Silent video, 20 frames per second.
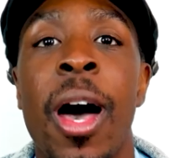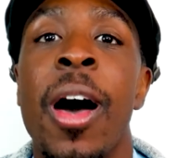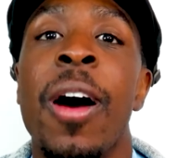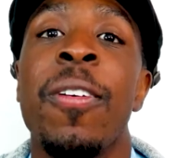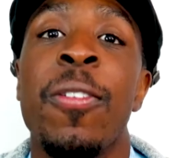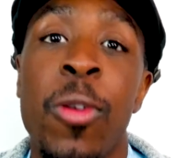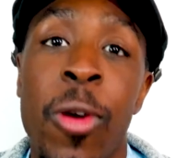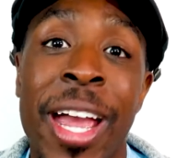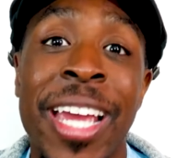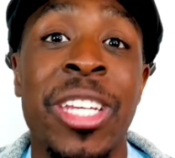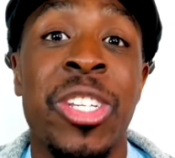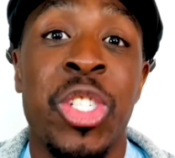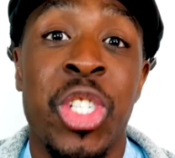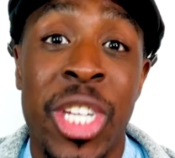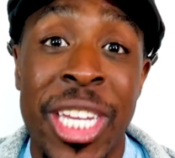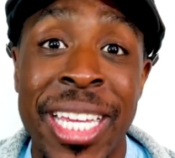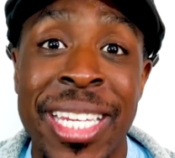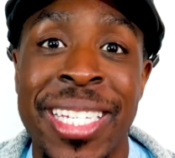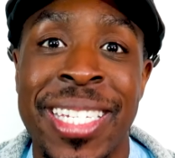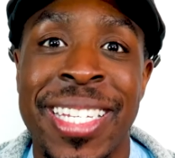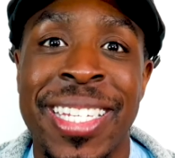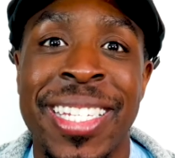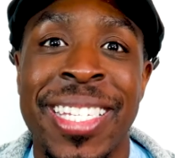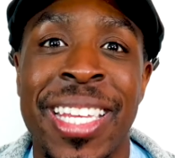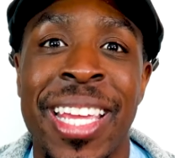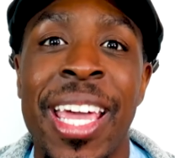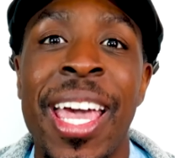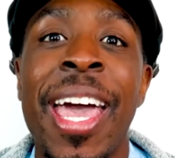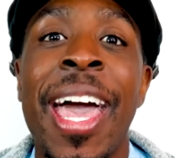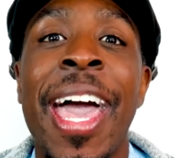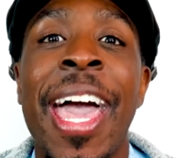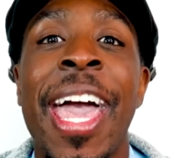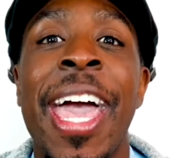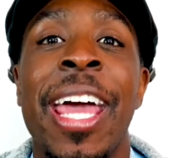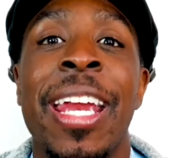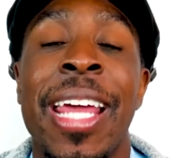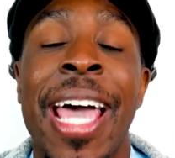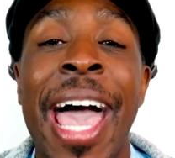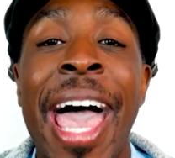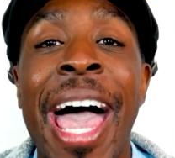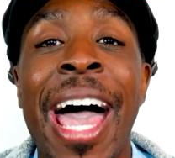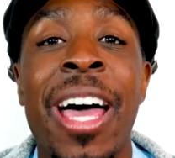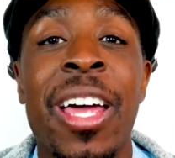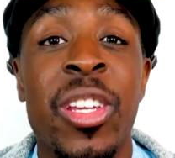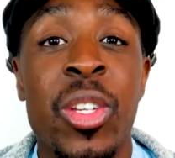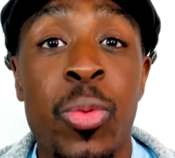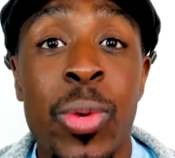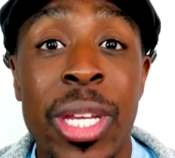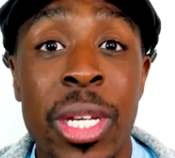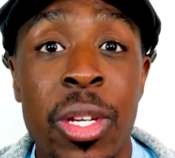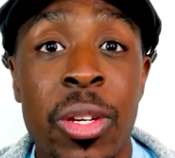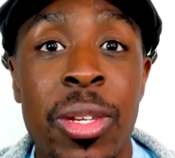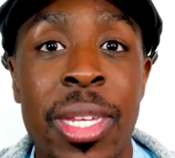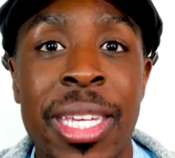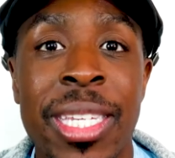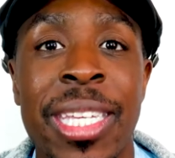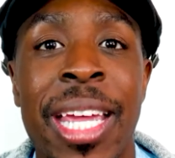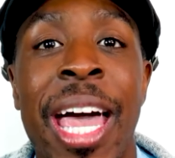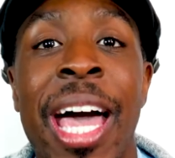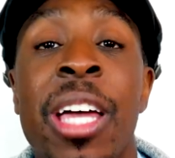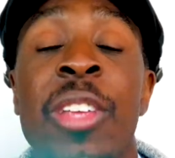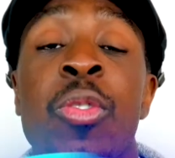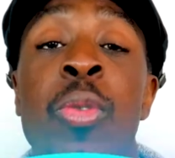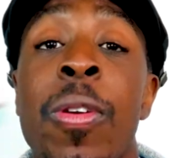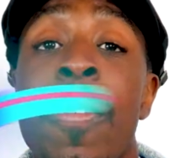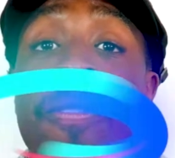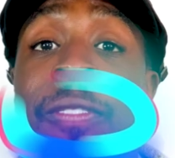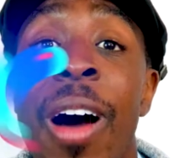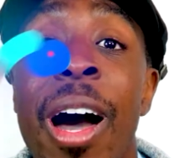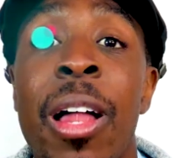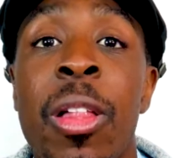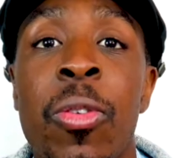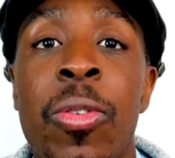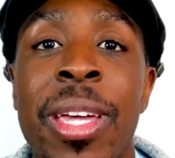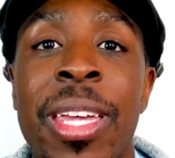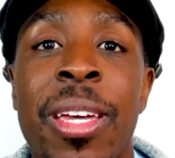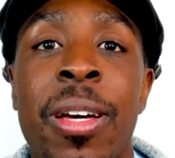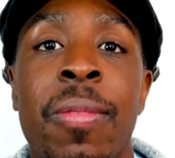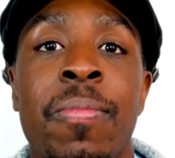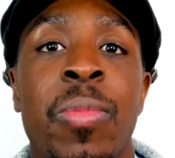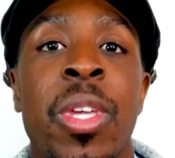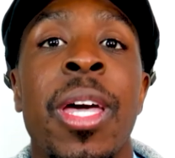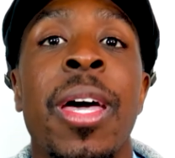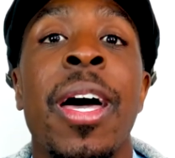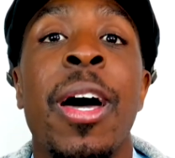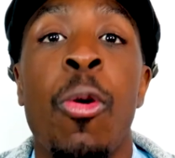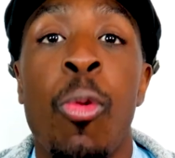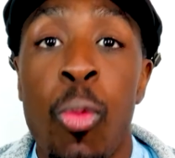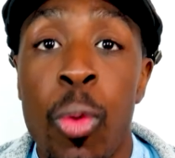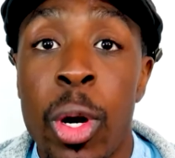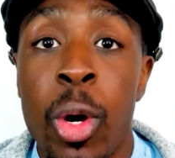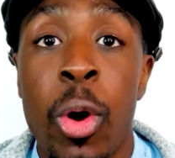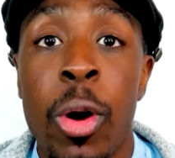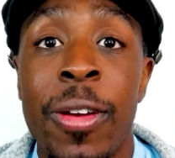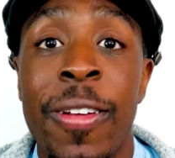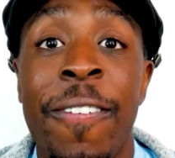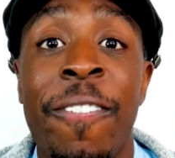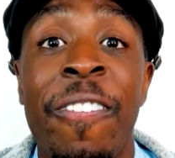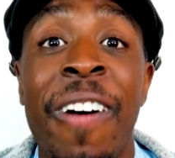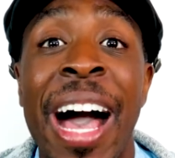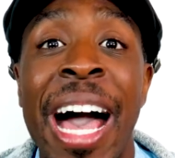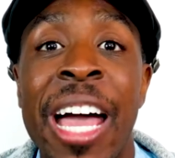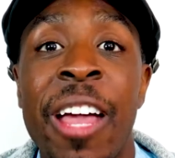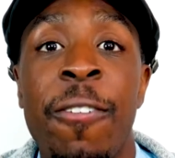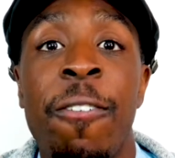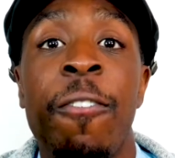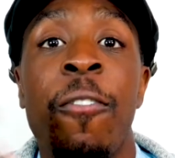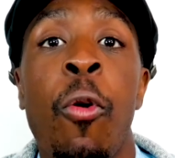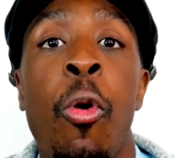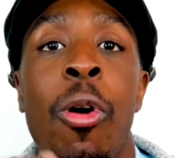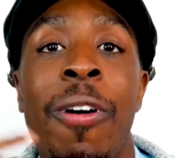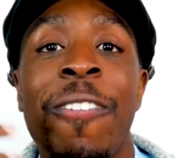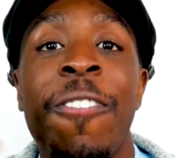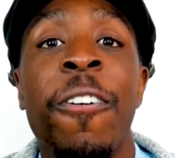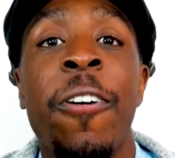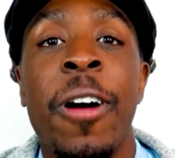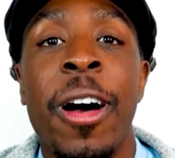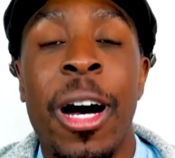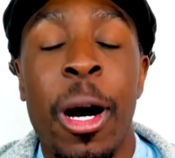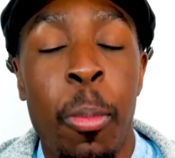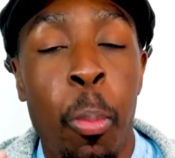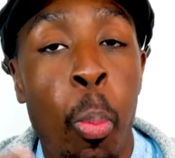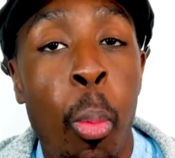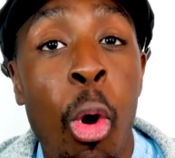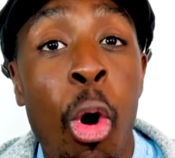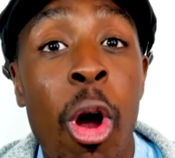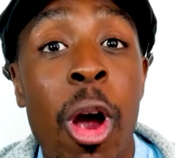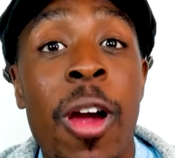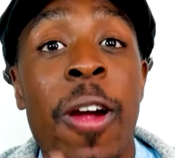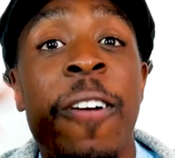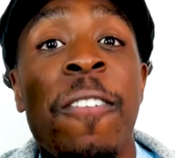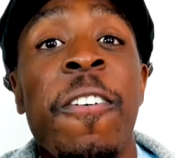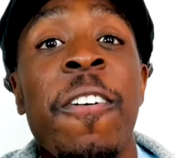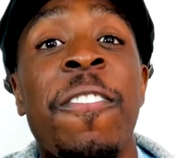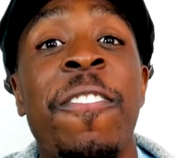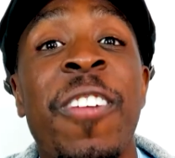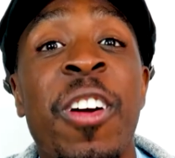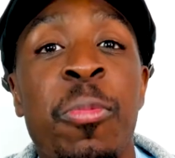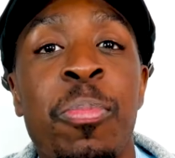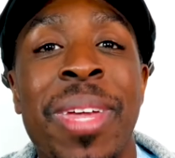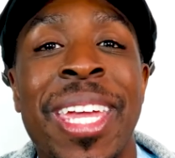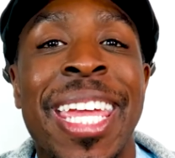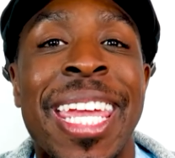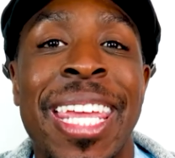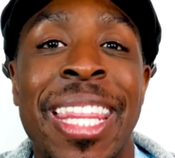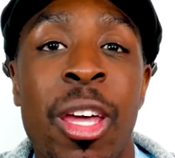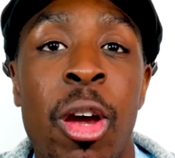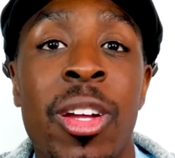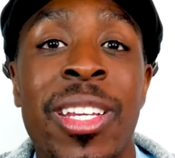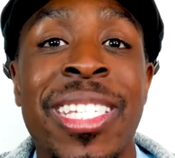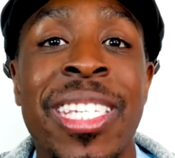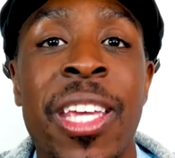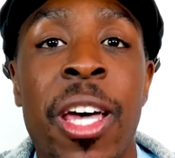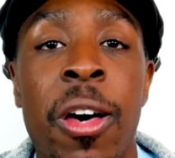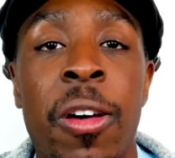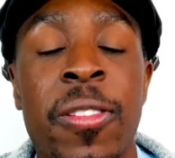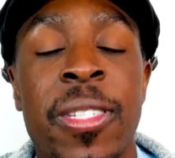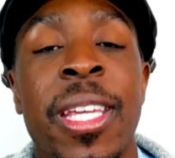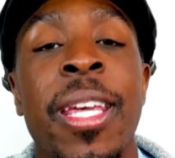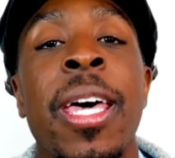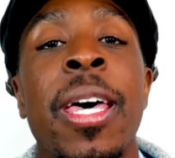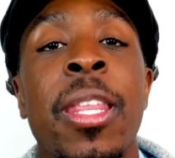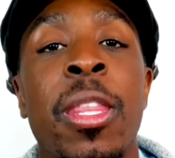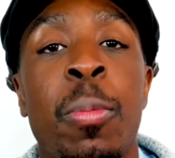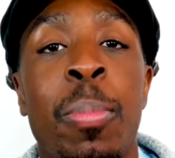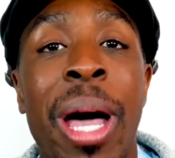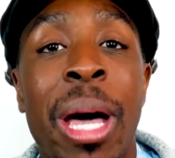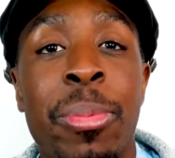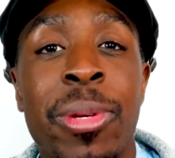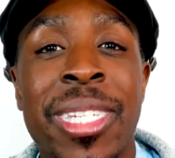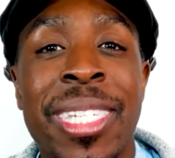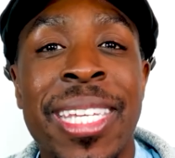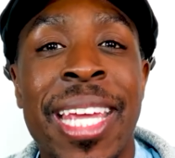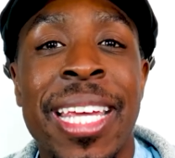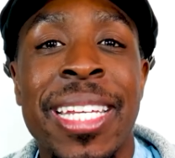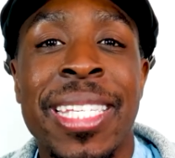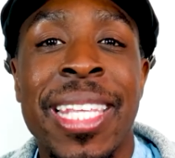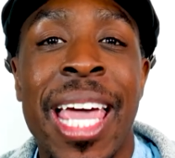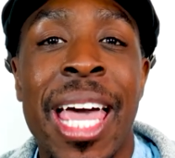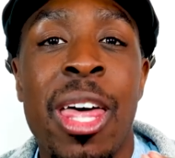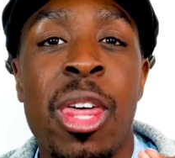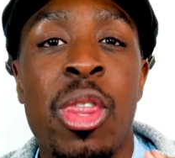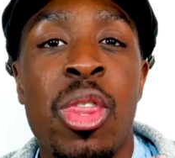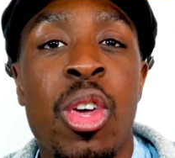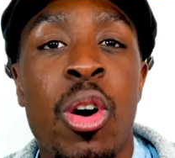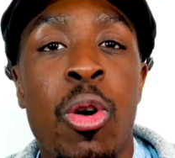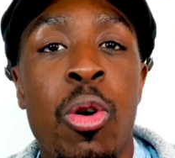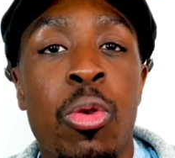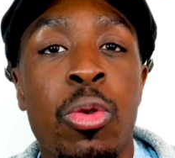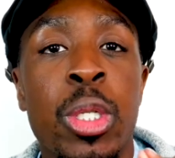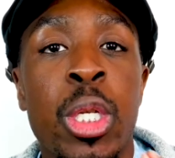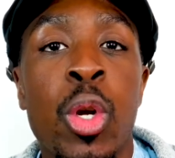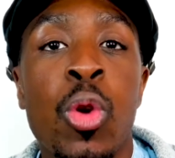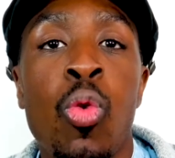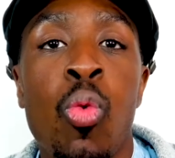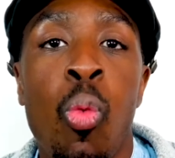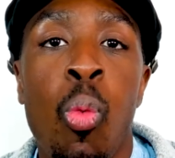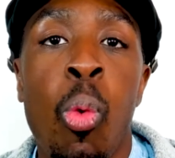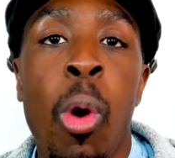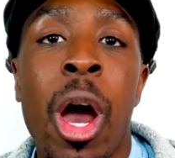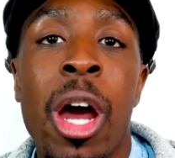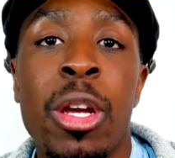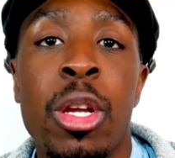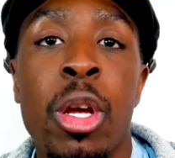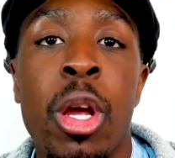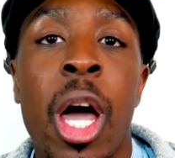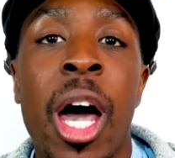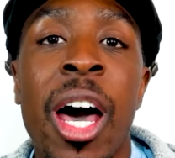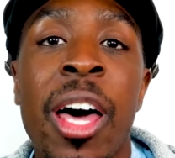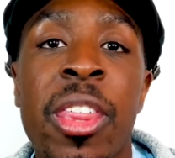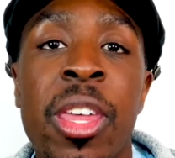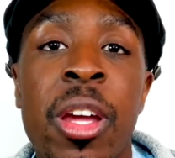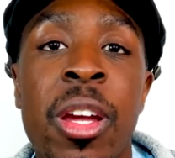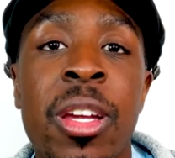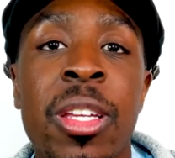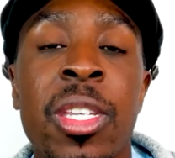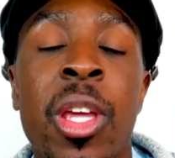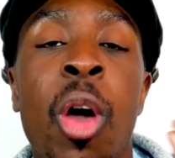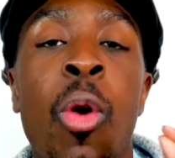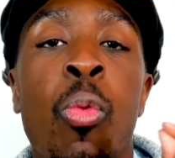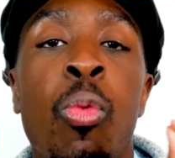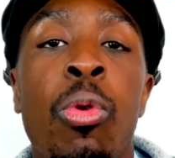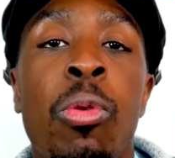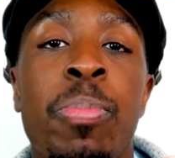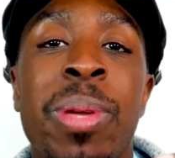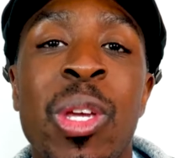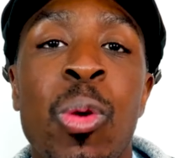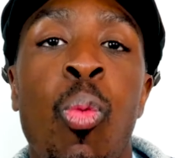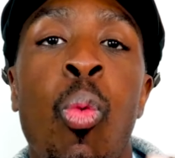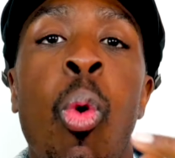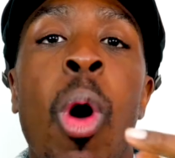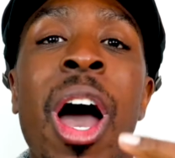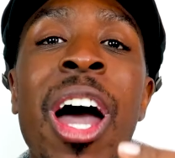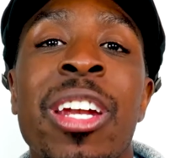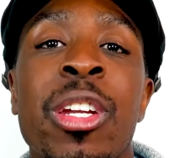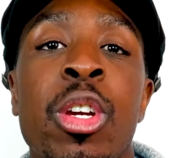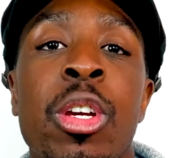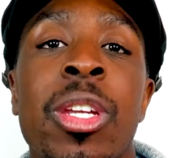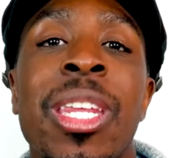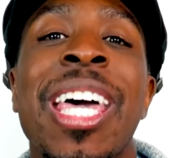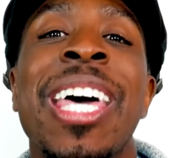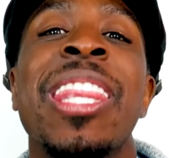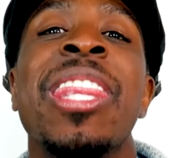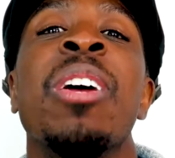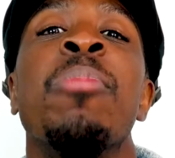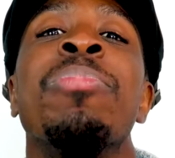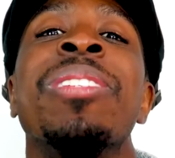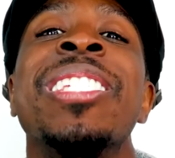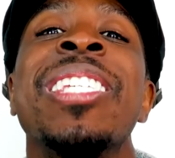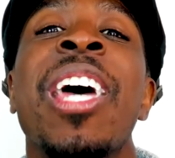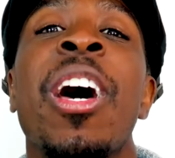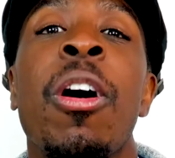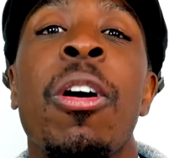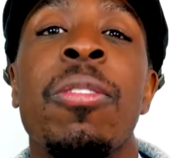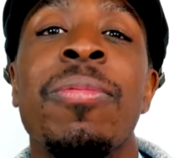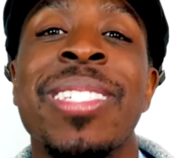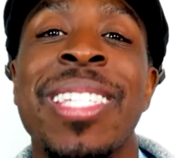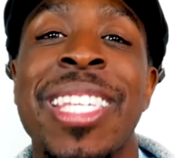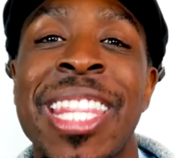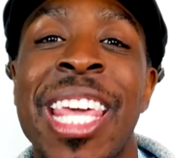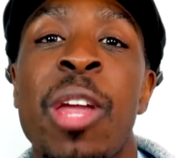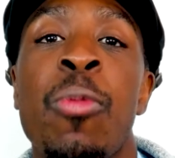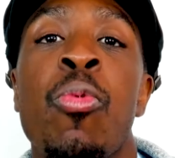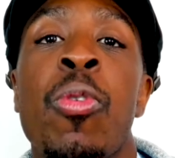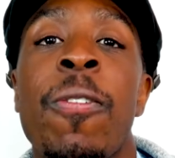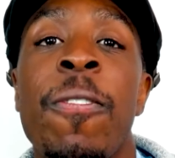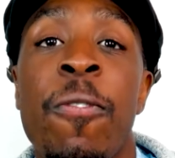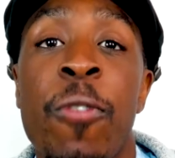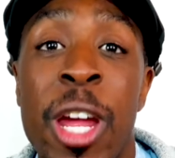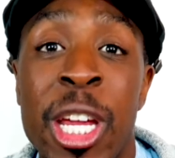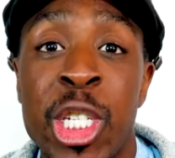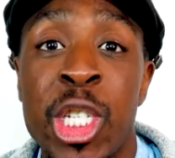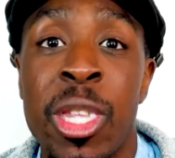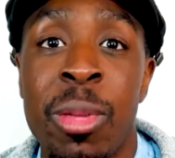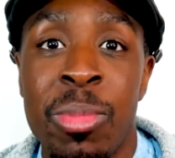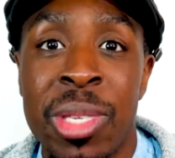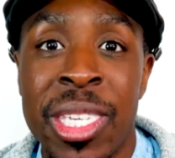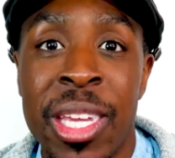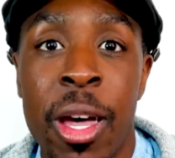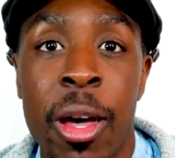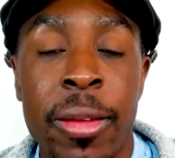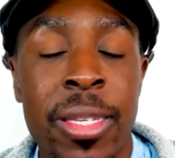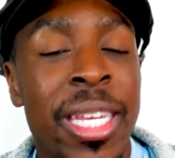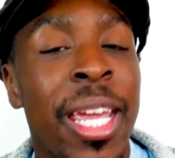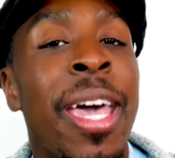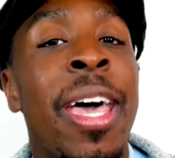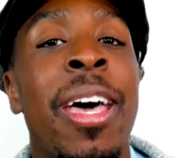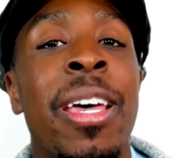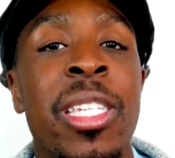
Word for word: of Christ Jesus. And as we do this, as we follow Him, we're going to find forth more fulfillment in ourselves. The Bible says that those who water others will be watered themselves. They refresh themselves.